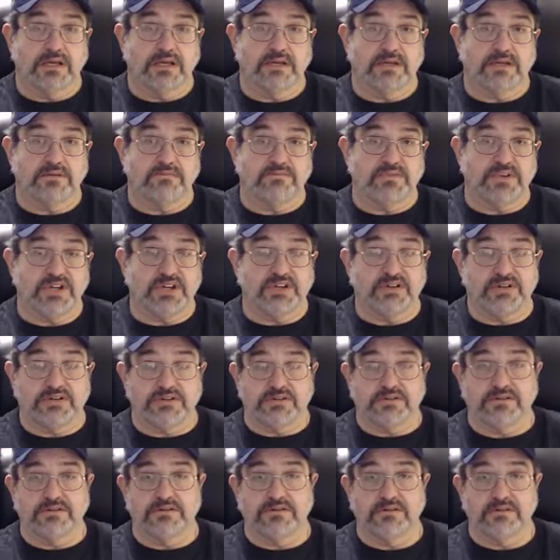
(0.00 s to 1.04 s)

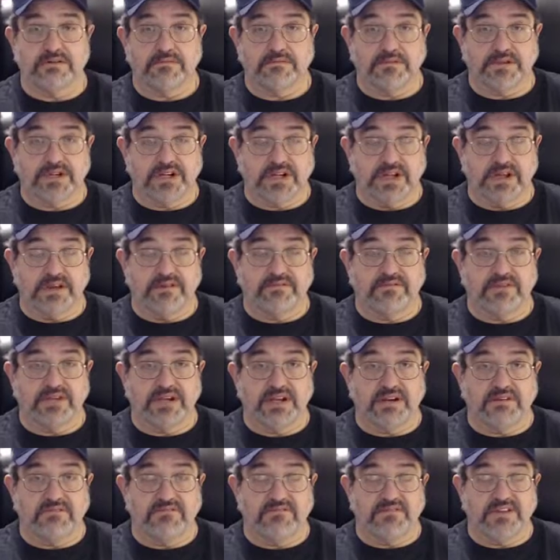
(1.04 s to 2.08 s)
computer. I'm going to have an
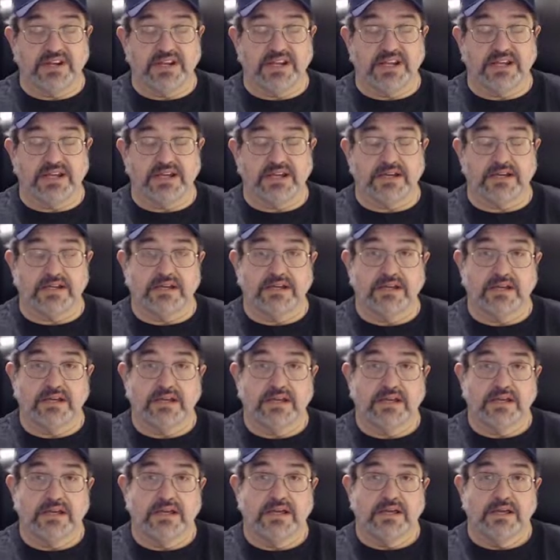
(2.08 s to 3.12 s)
NVIDIA
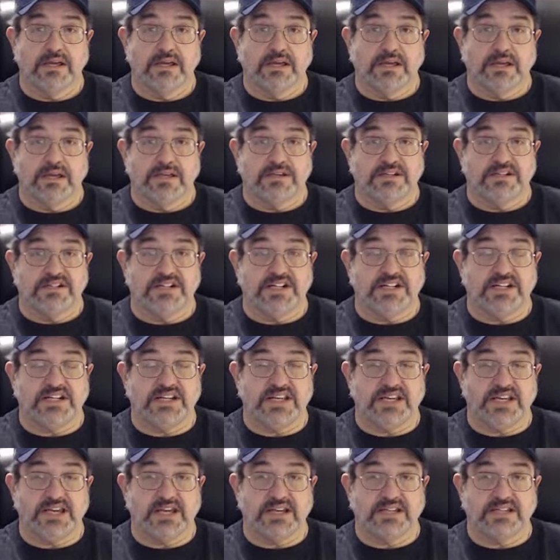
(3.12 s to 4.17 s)

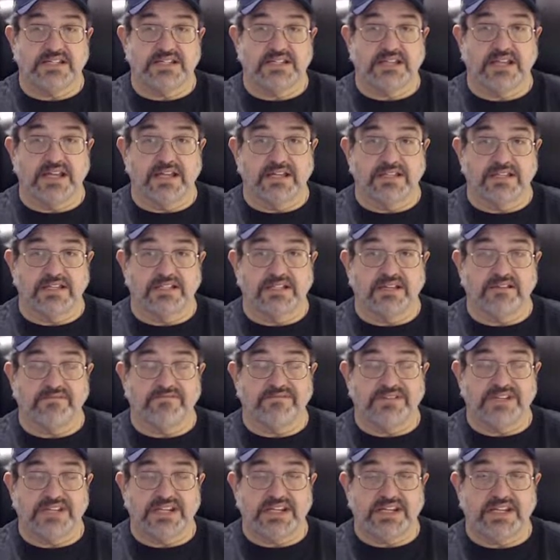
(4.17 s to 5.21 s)
GTX
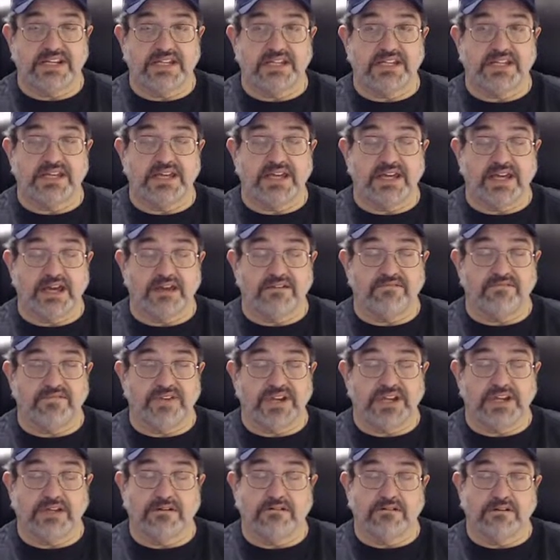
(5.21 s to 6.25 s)
1070 Ti
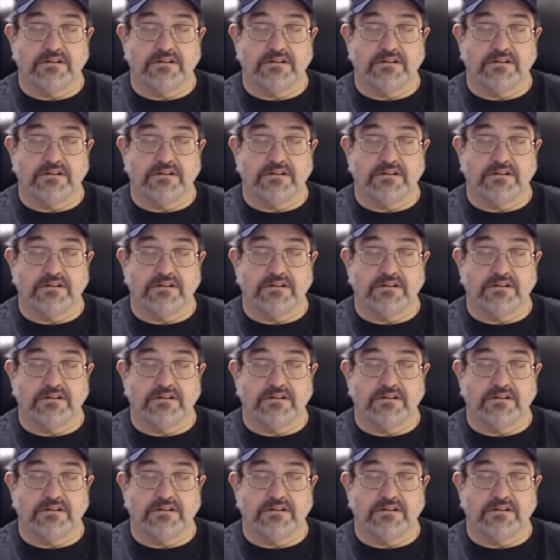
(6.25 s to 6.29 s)
video